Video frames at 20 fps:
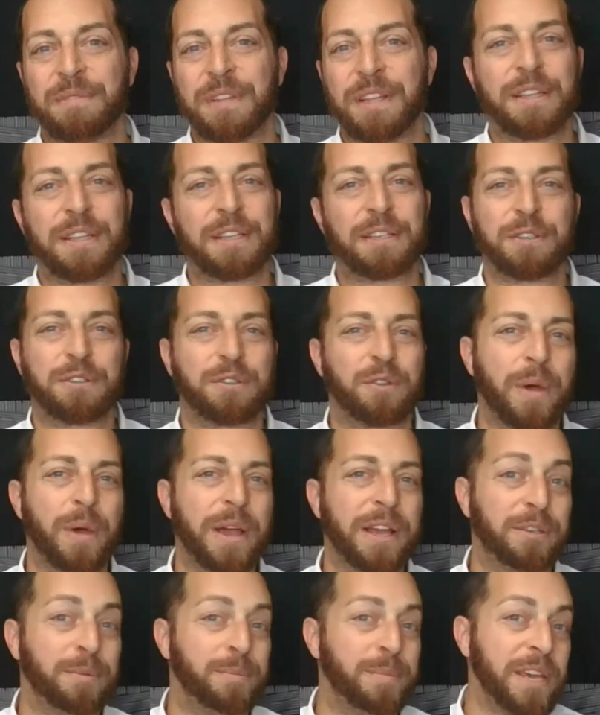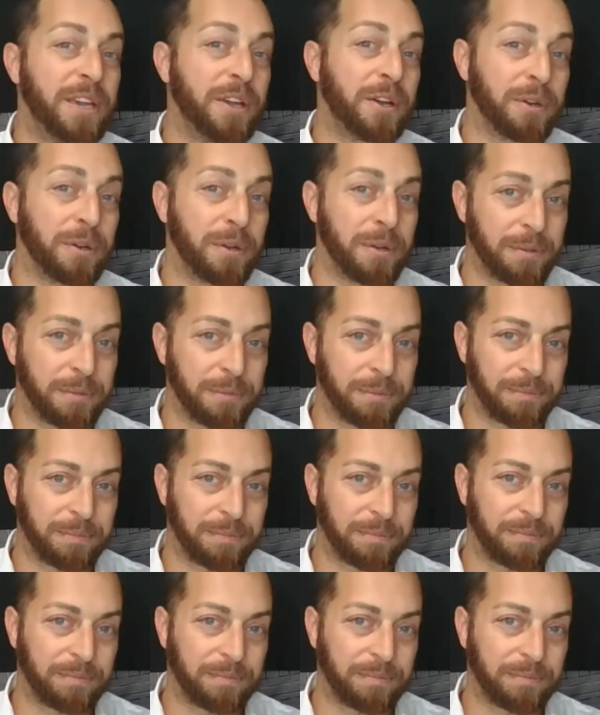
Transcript: that this is the way to be heard.